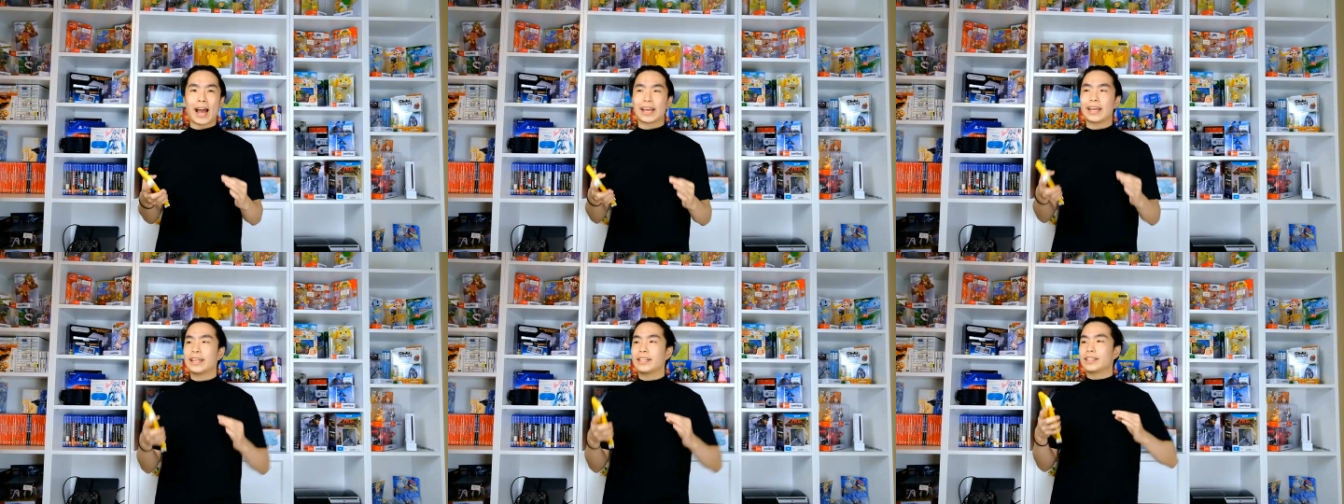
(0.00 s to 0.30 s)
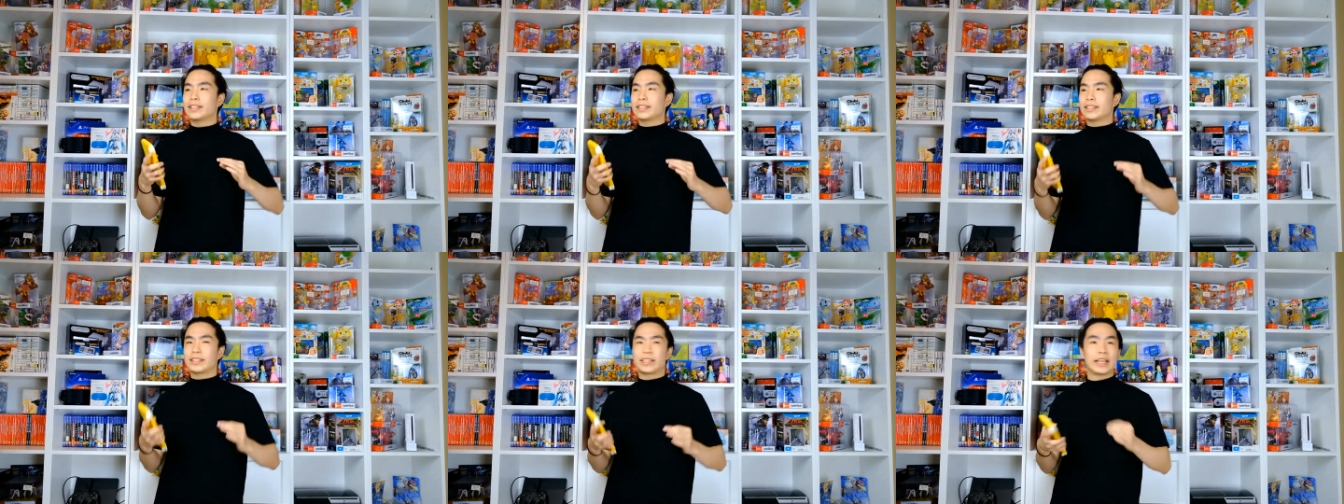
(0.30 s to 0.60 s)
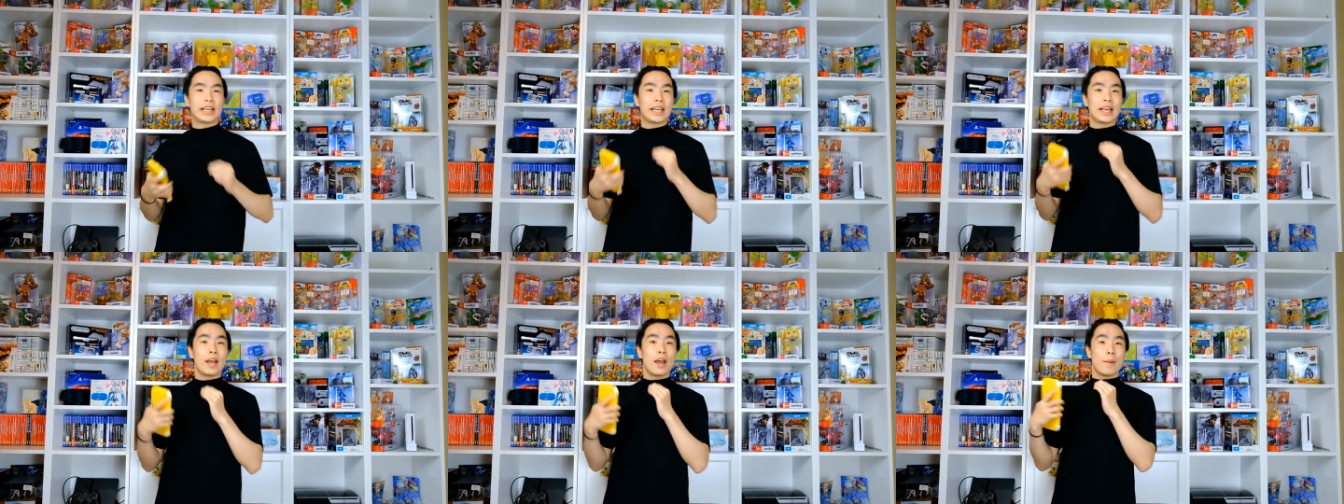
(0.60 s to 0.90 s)
I can
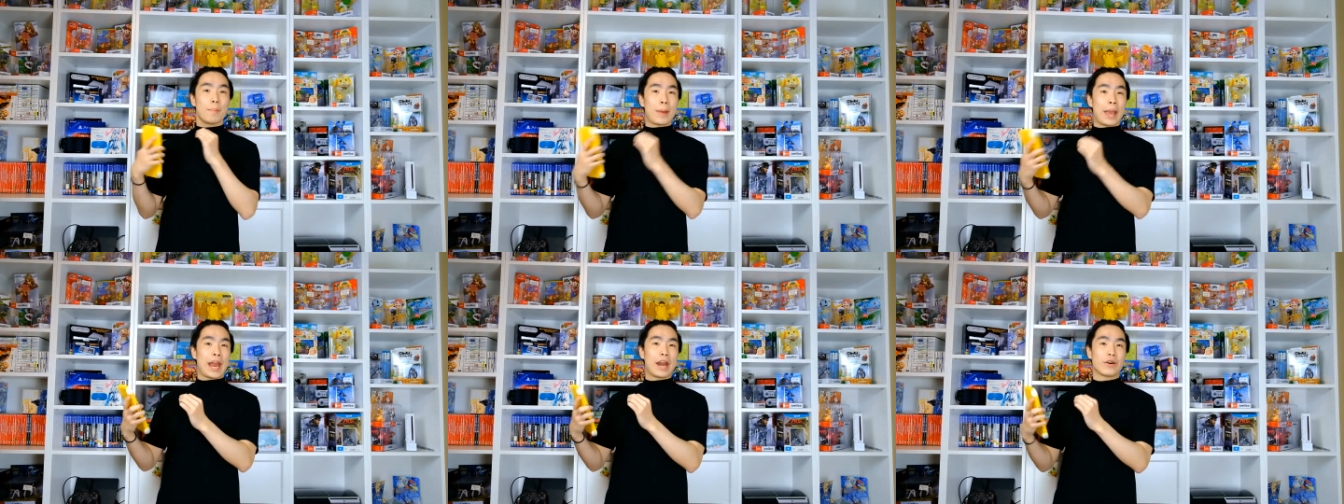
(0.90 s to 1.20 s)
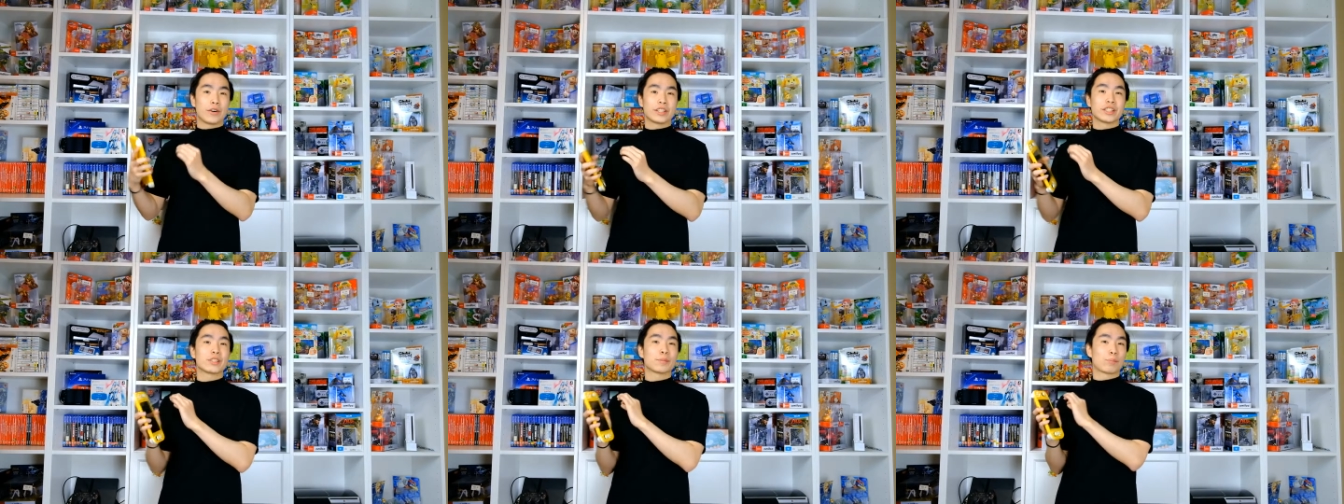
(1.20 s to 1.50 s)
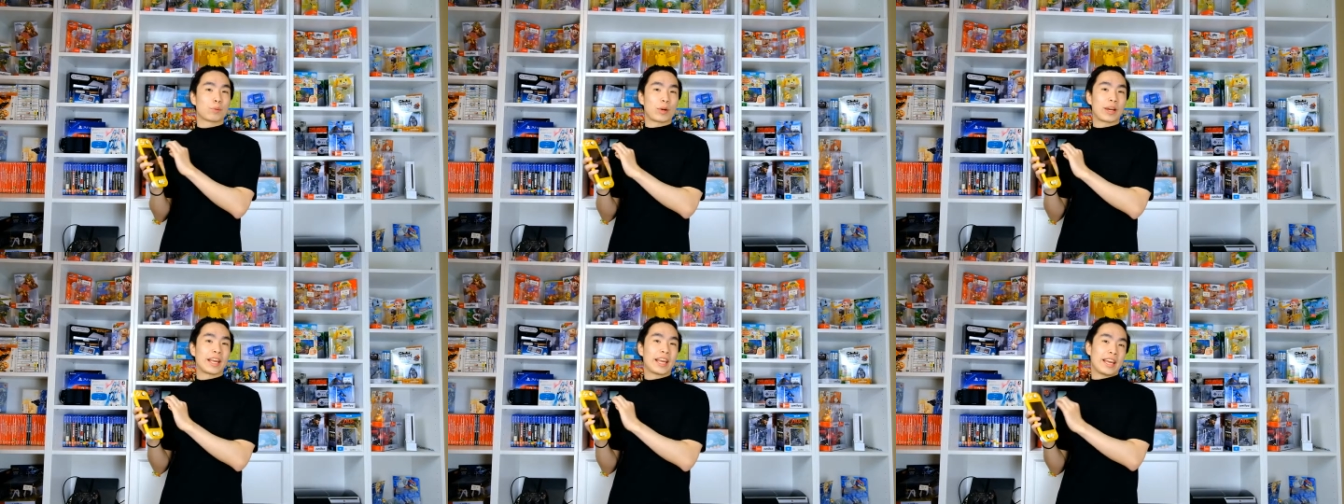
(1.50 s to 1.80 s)
see
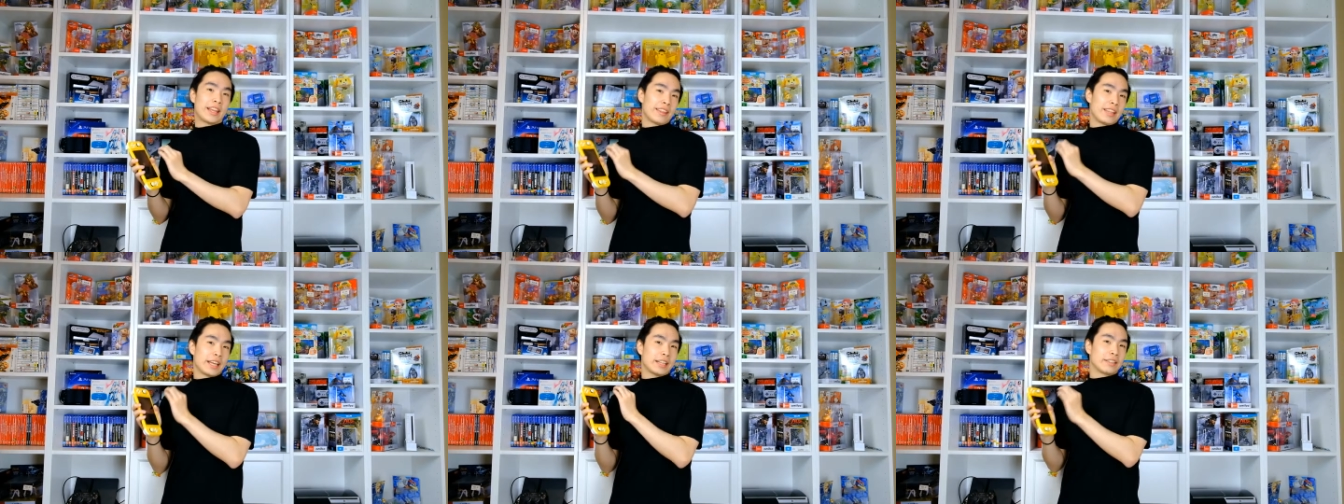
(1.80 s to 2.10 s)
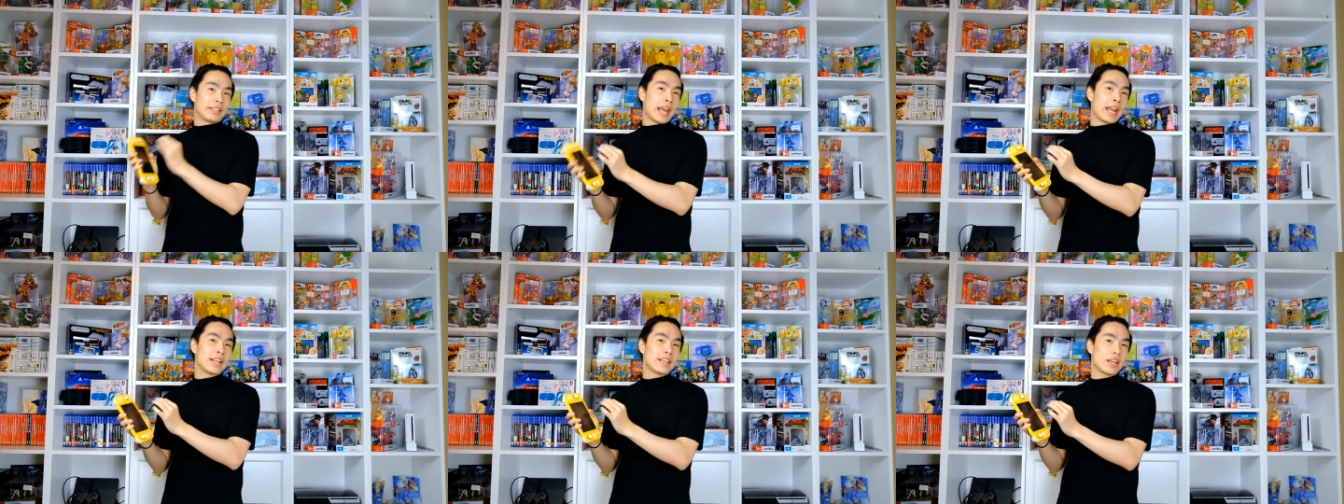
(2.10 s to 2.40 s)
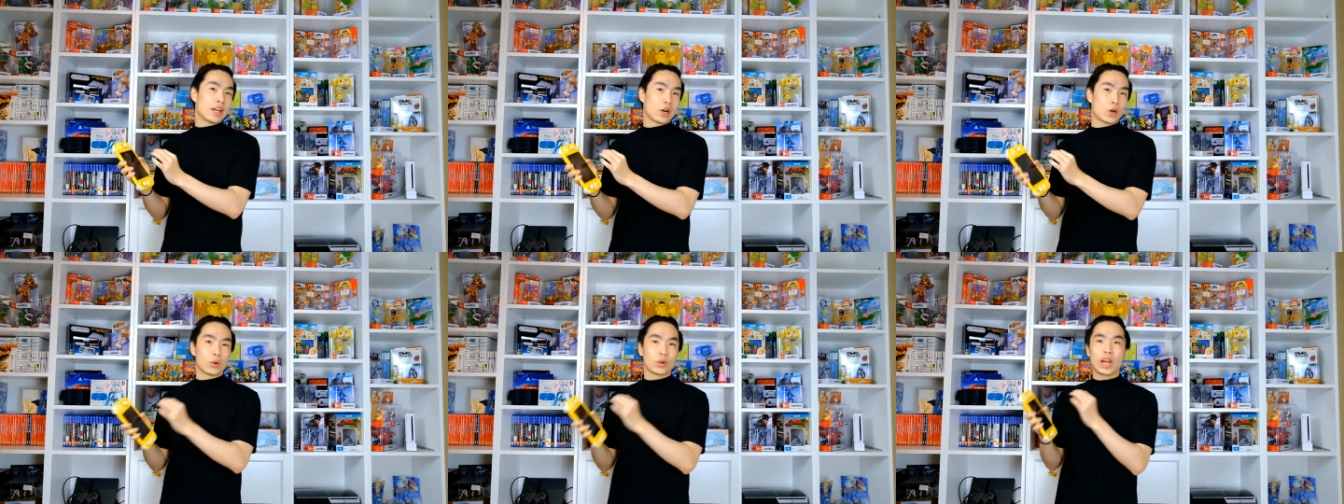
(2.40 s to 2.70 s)
parents bringing in their
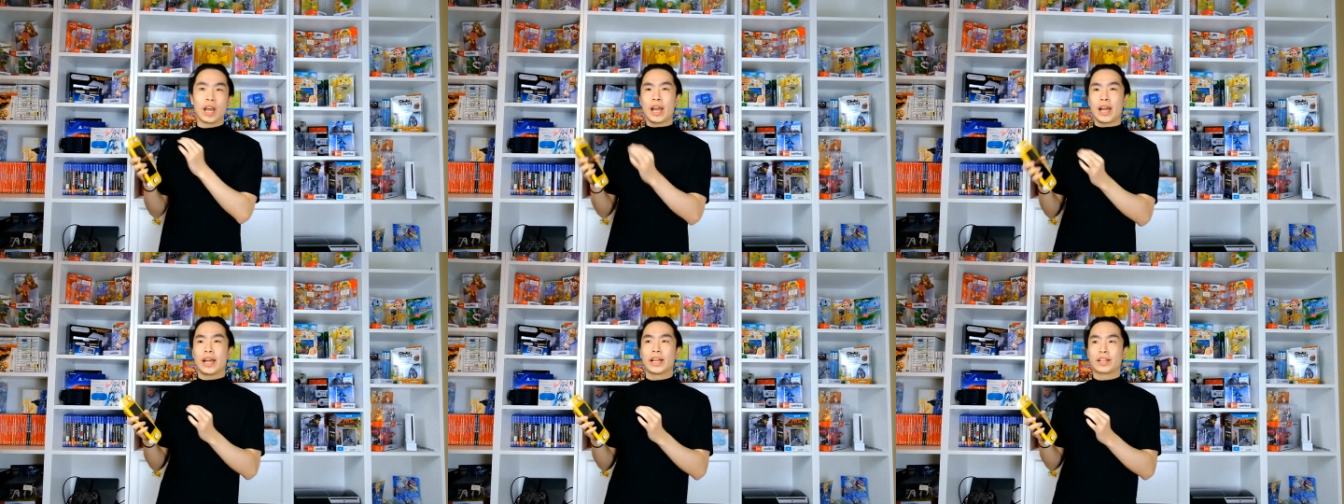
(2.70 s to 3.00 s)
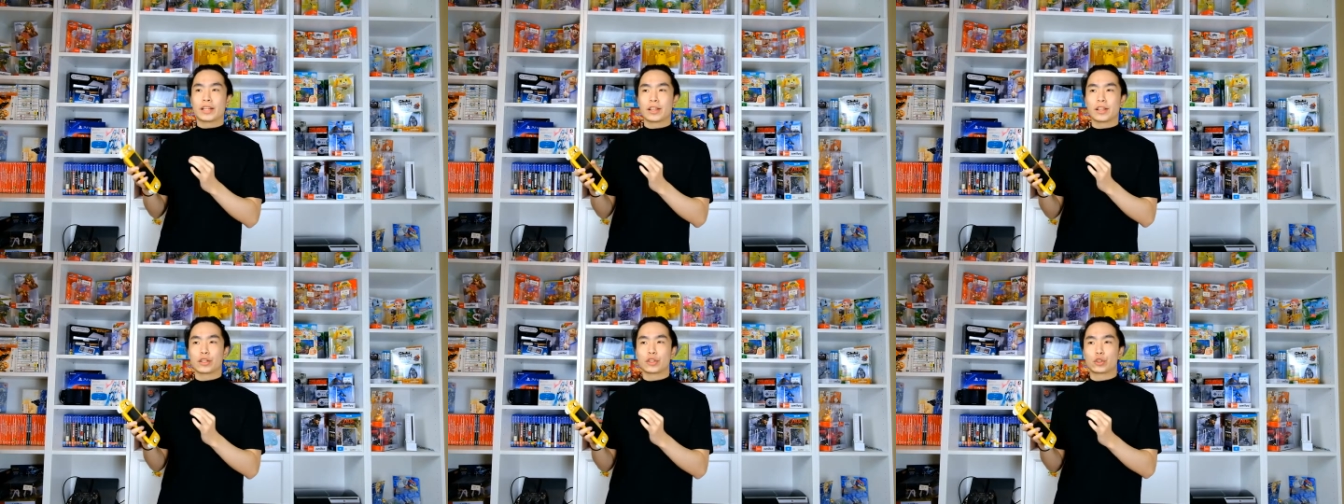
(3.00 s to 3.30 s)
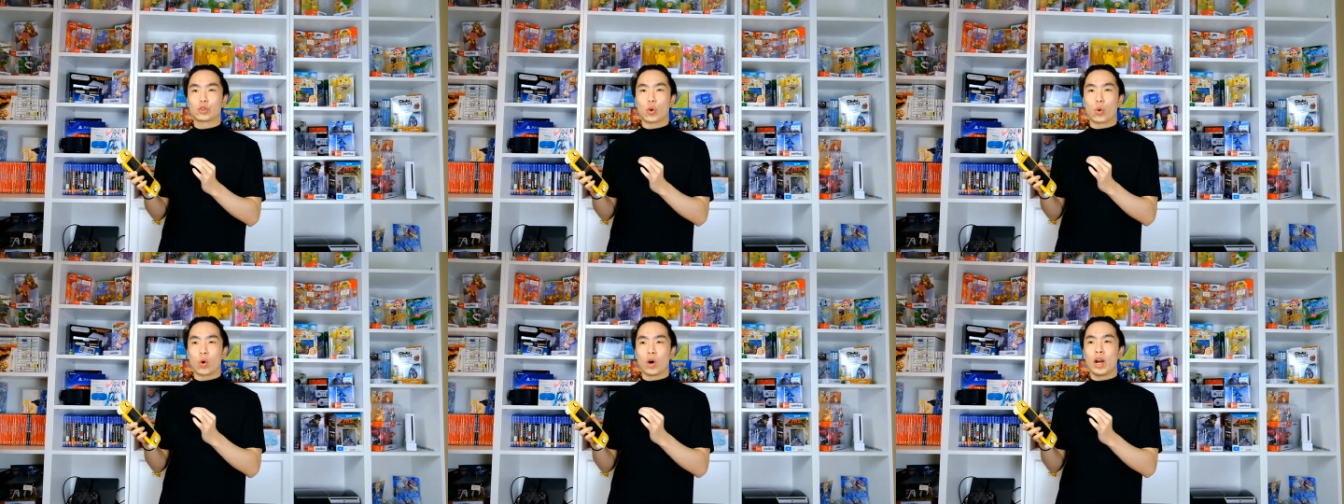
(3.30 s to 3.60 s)
10 year old into
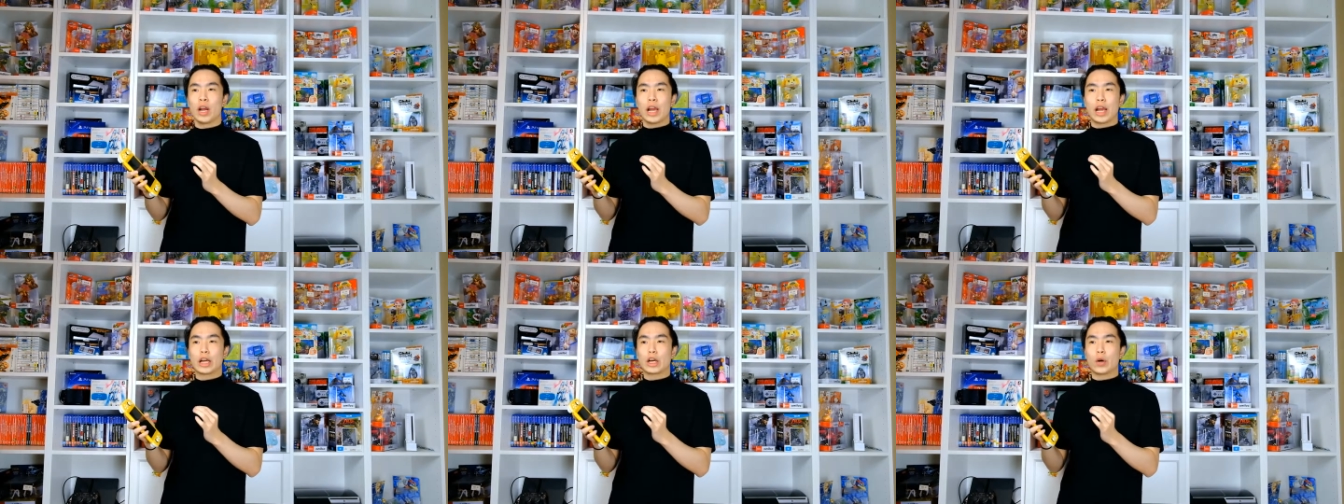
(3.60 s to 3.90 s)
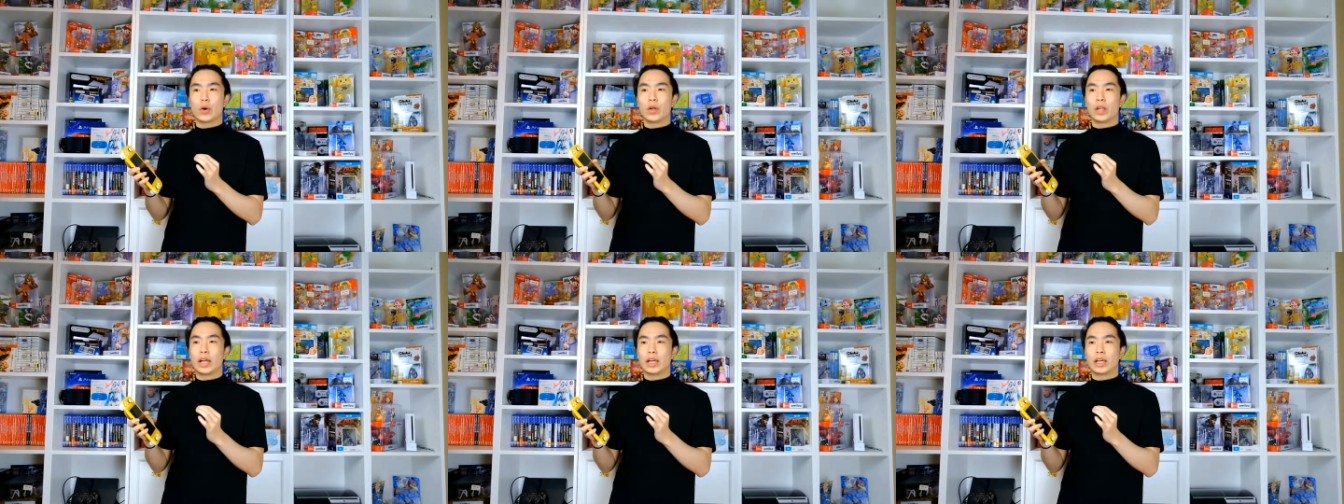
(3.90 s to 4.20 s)
the store and